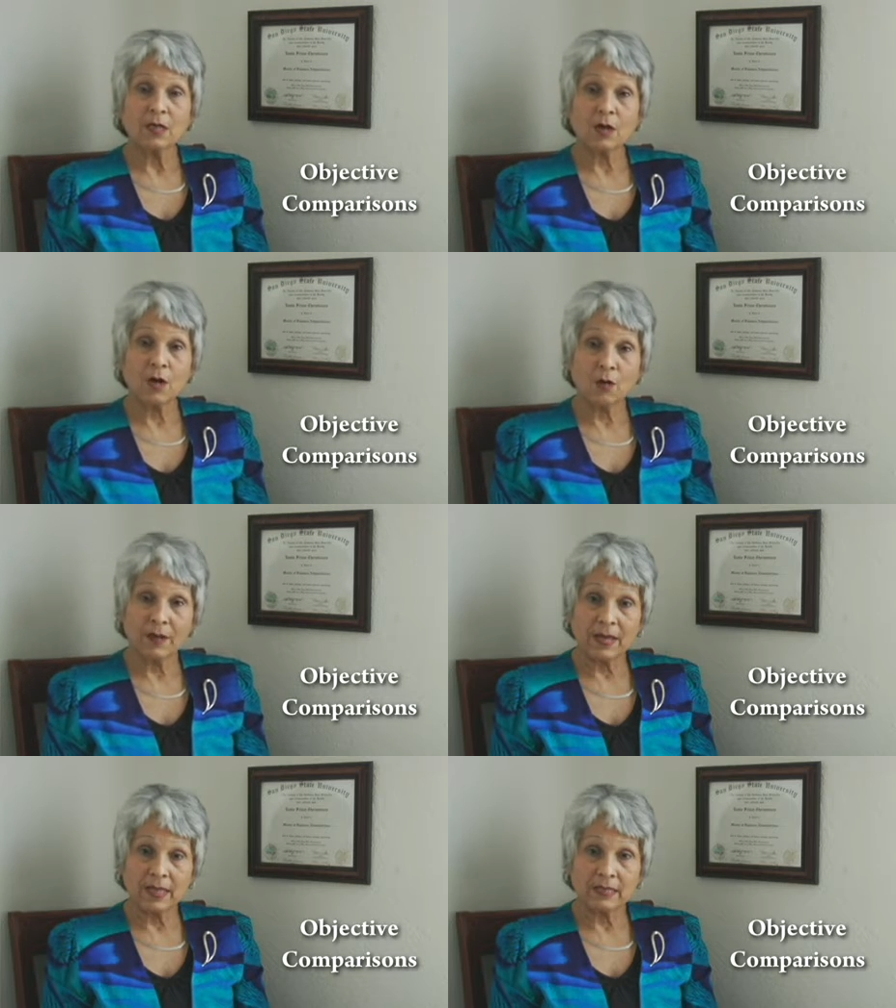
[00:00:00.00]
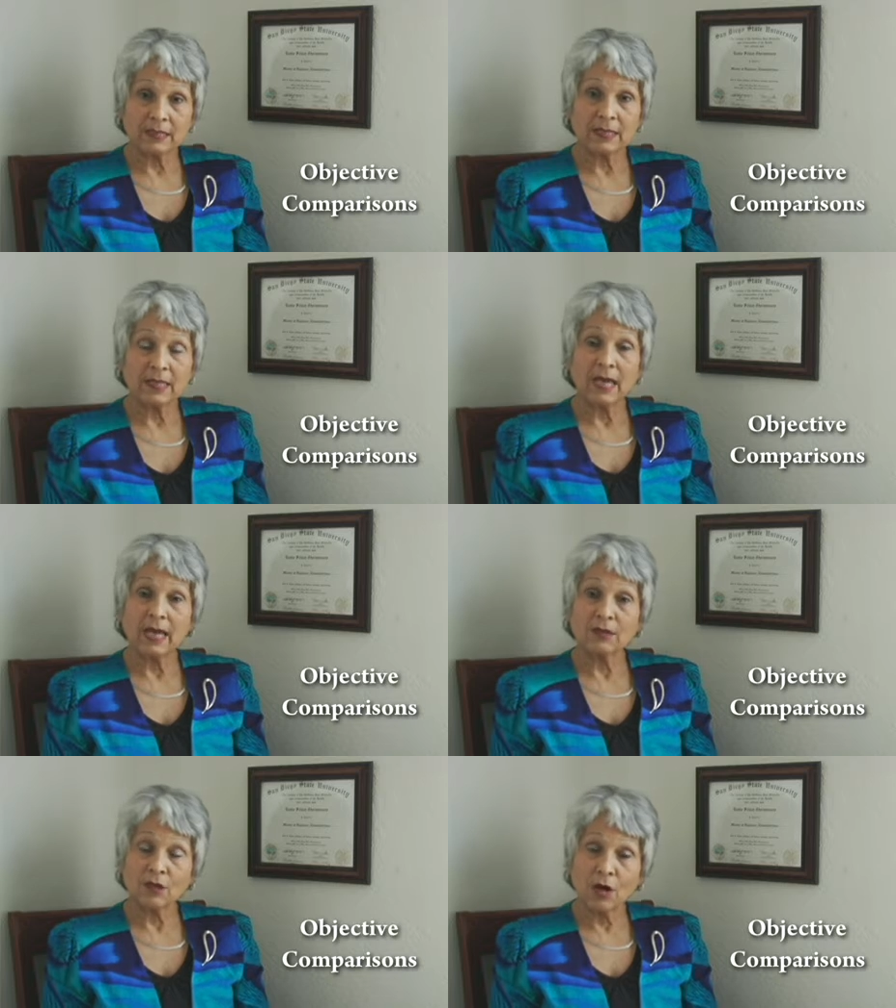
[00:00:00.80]
co-pays,
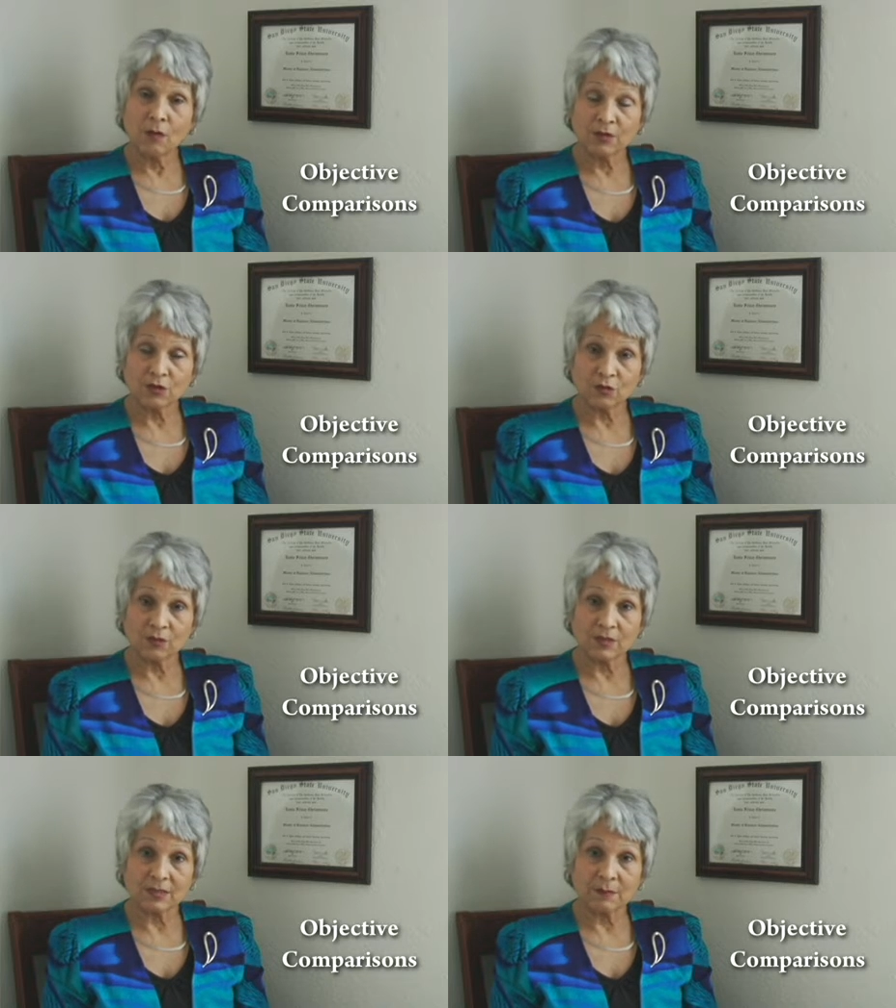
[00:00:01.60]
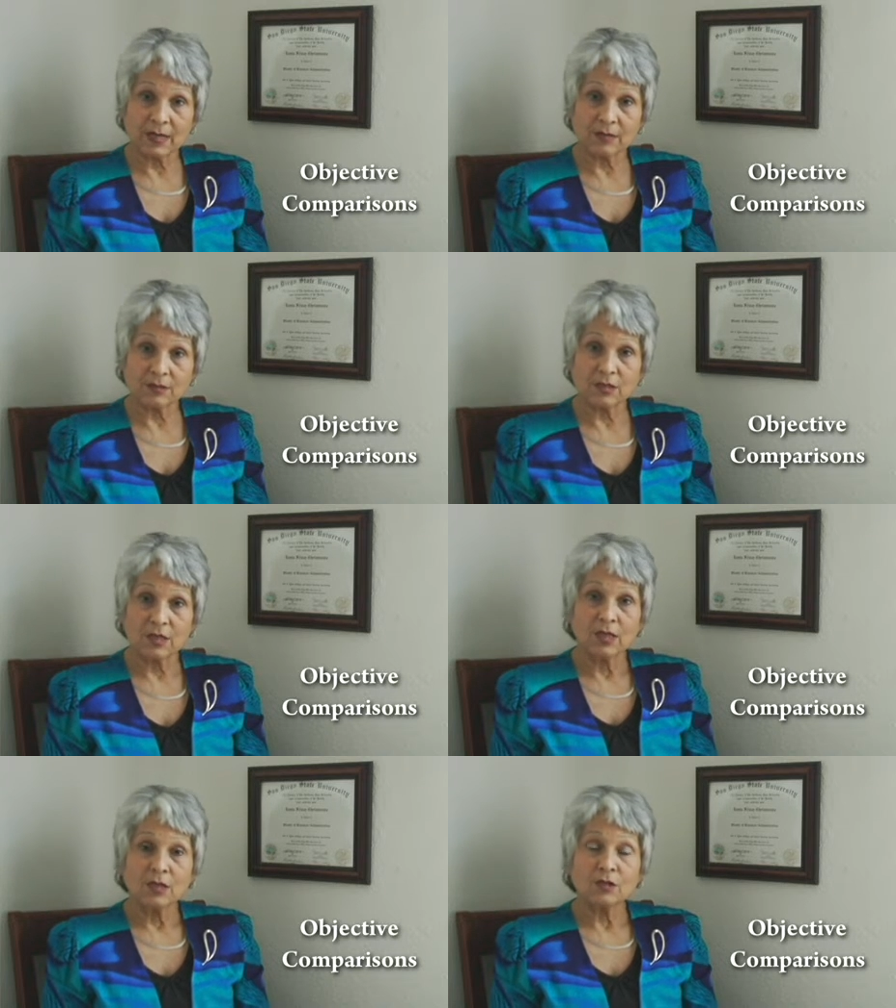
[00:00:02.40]
and co-insurance amounts
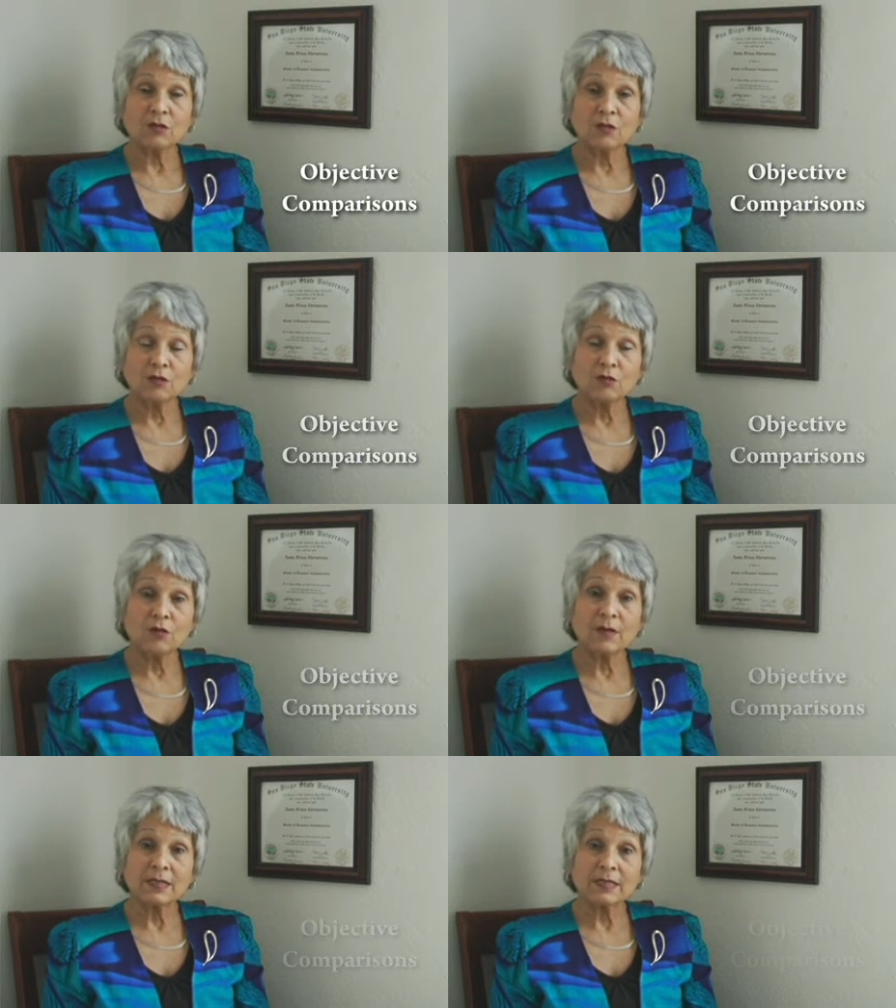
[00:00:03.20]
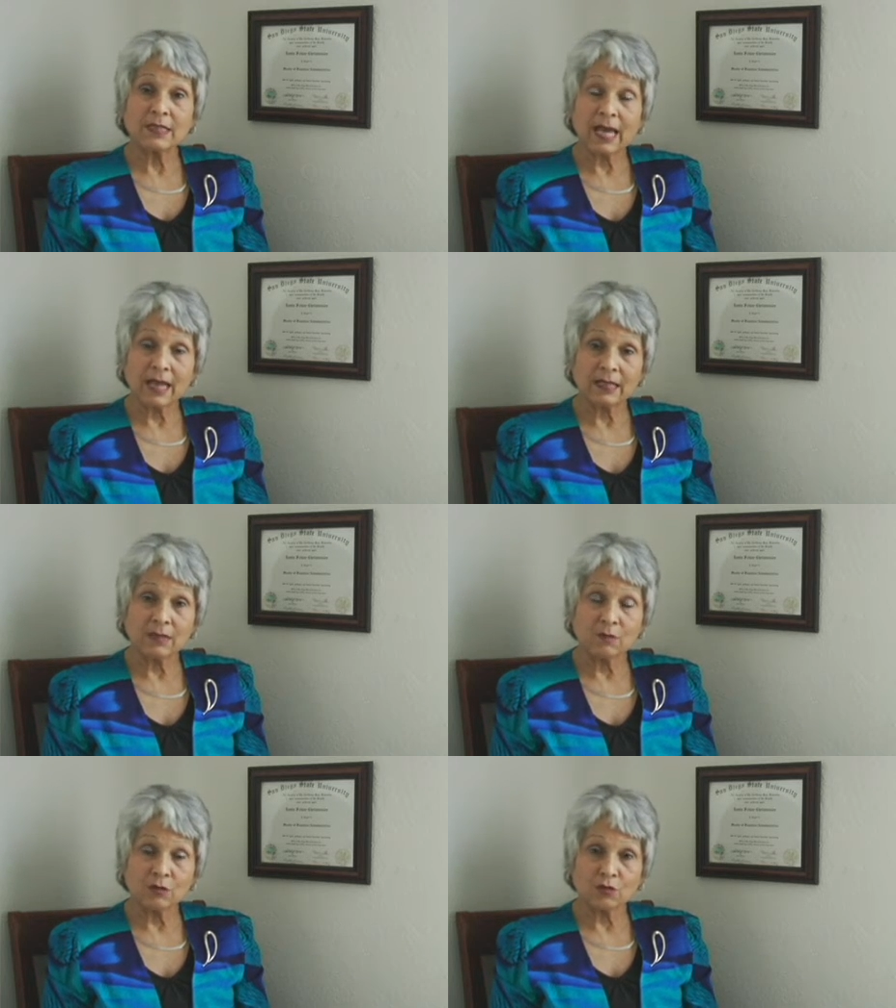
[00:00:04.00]
so that you know
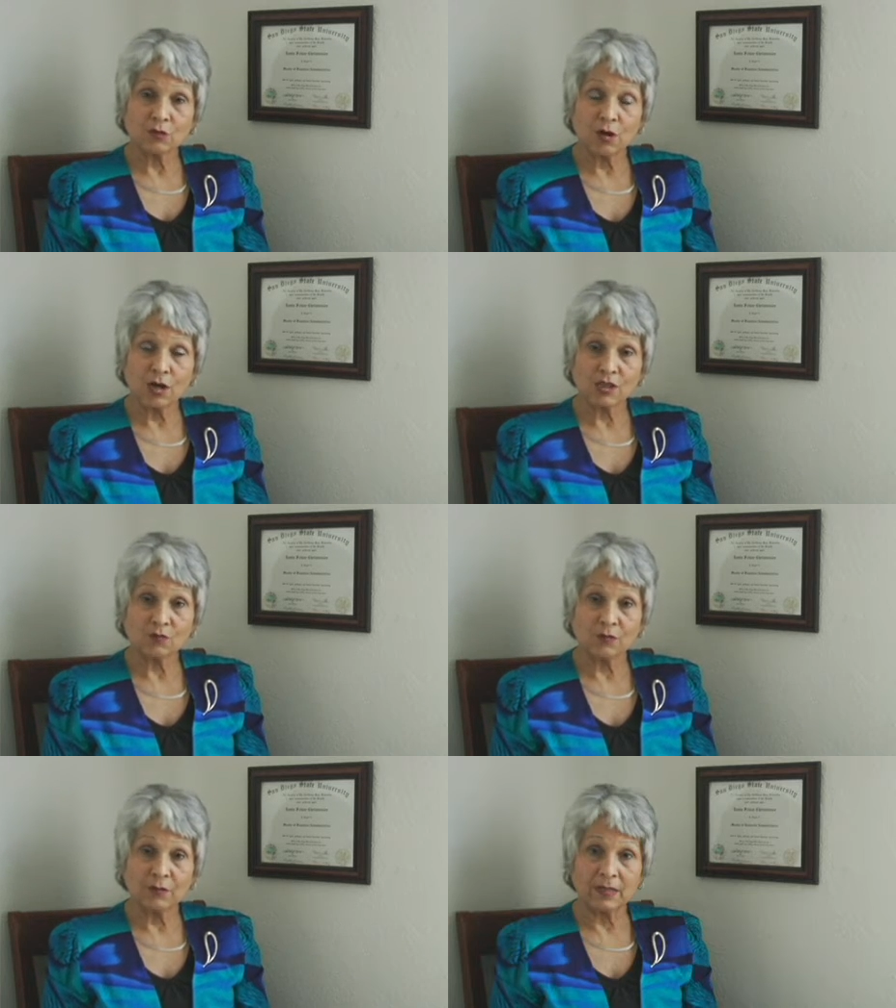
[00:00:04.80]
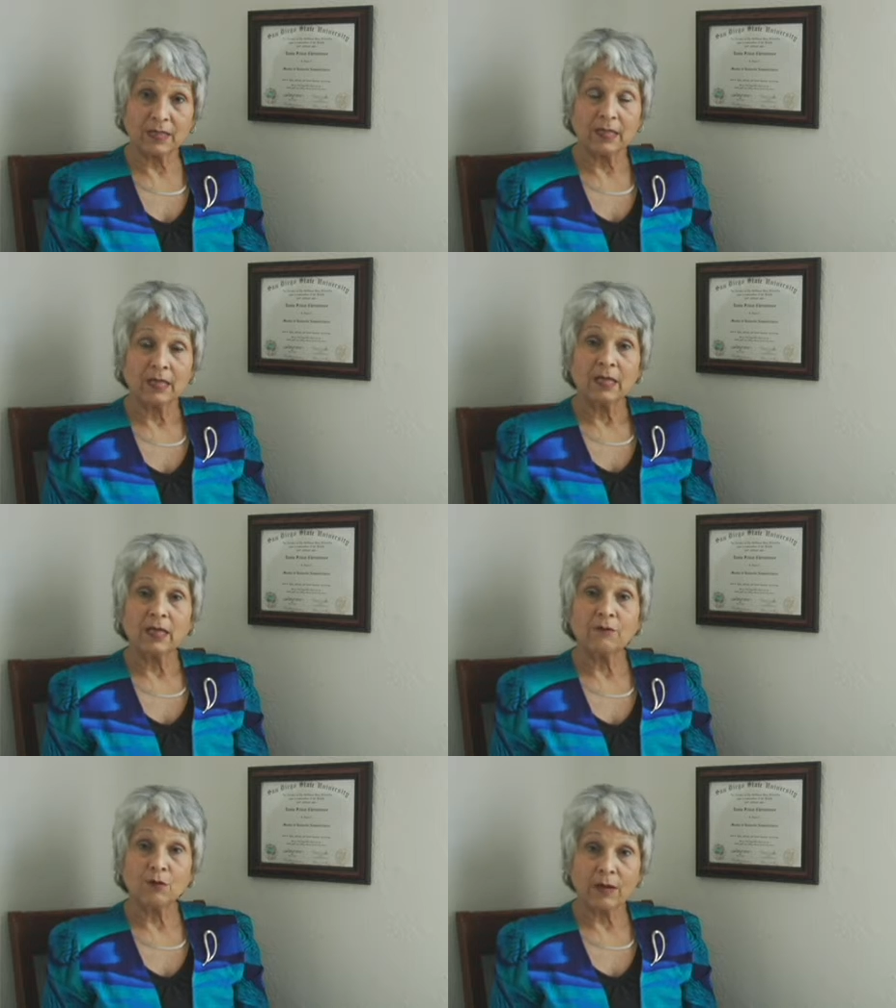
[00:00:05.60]
exactly what your cost would be
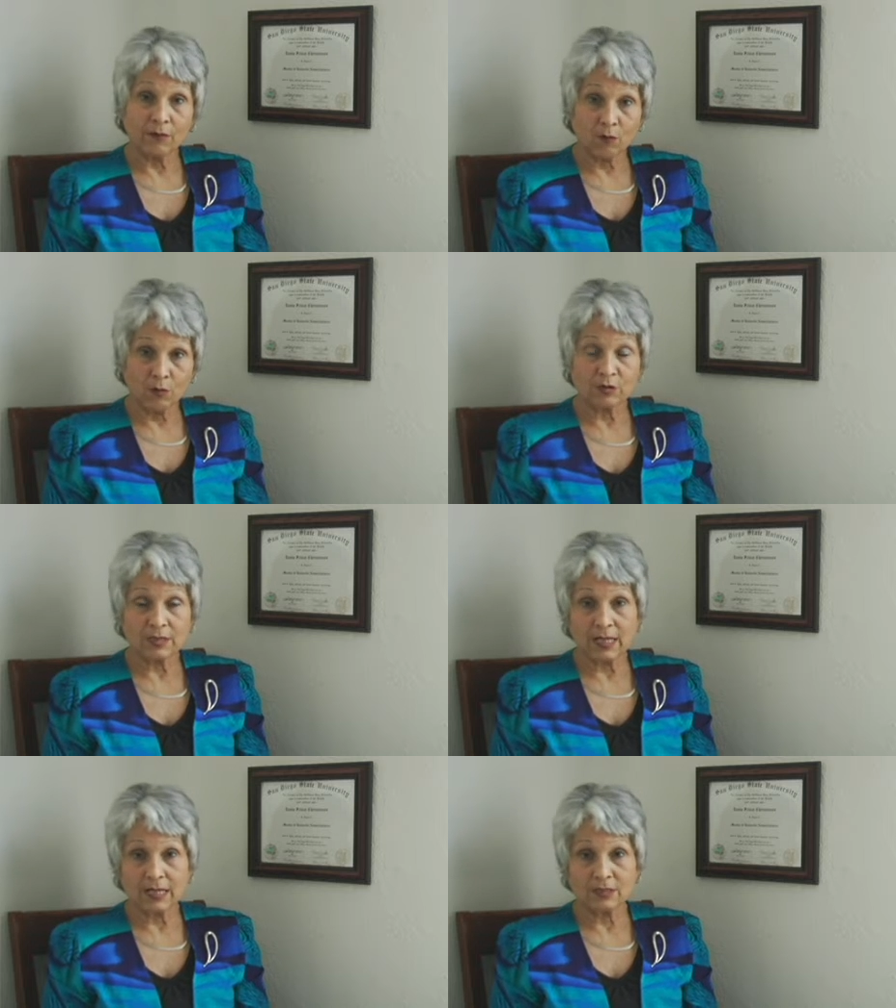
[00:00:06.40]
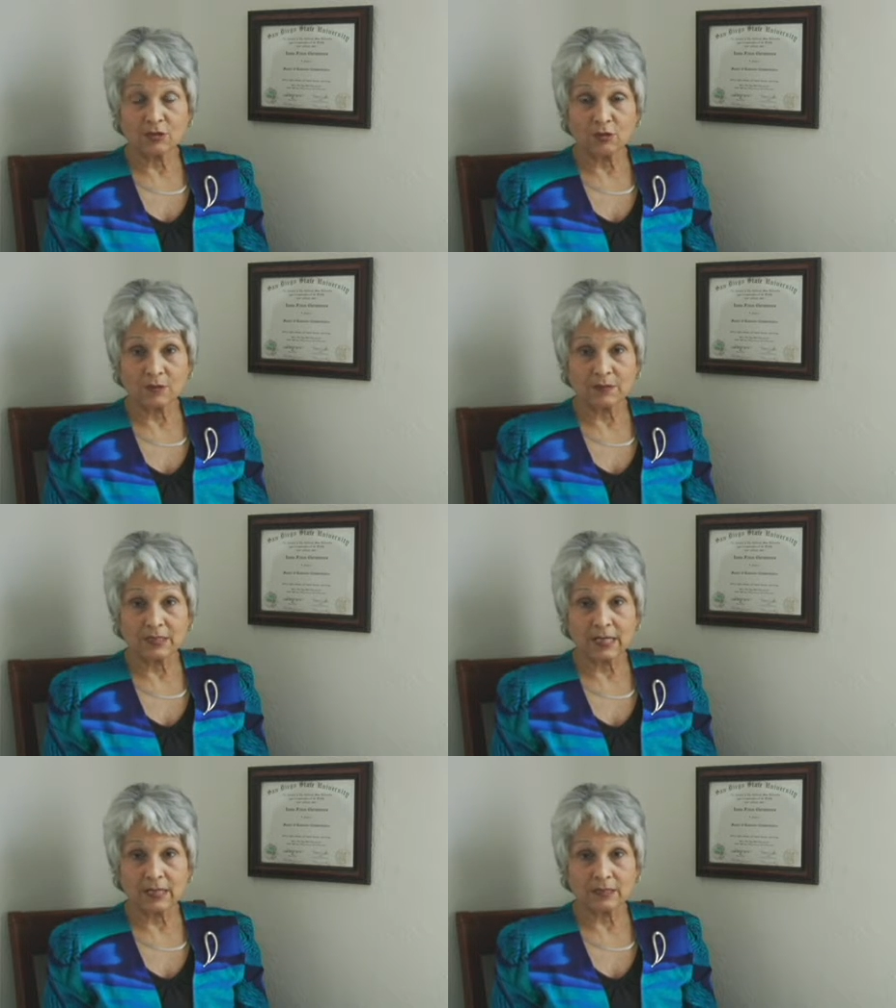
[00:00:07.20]
if you have a worst-case
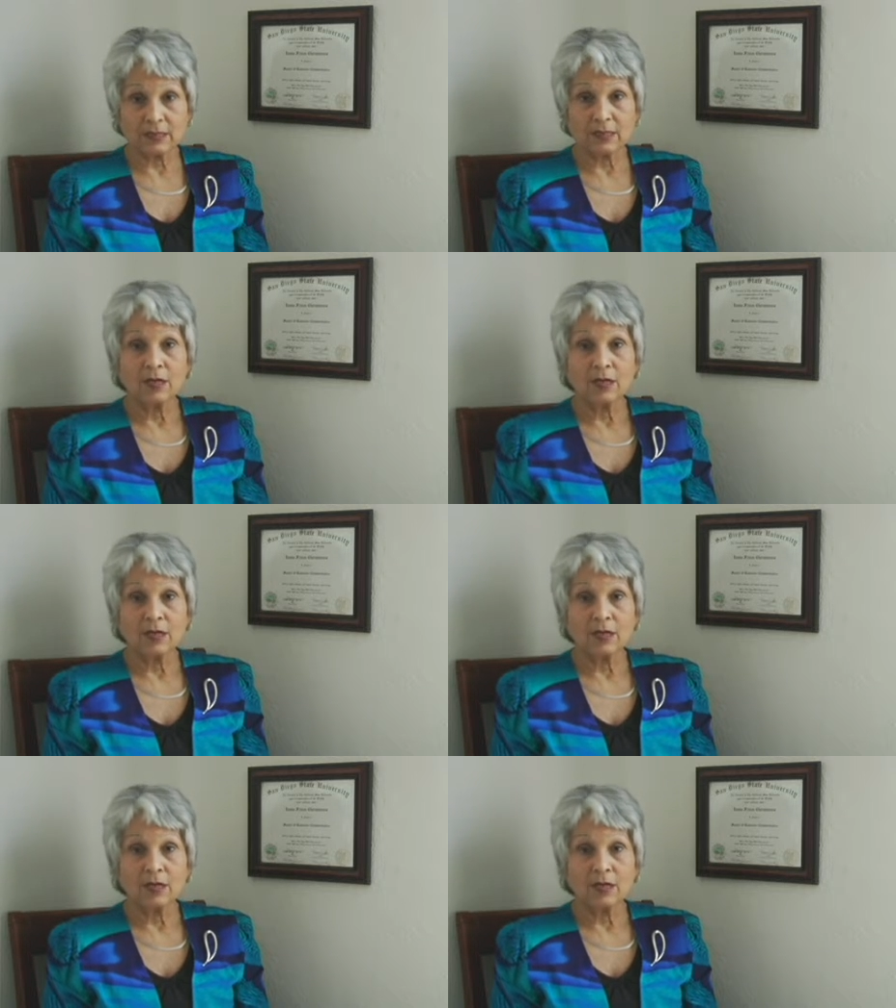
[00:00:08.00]
circumstance.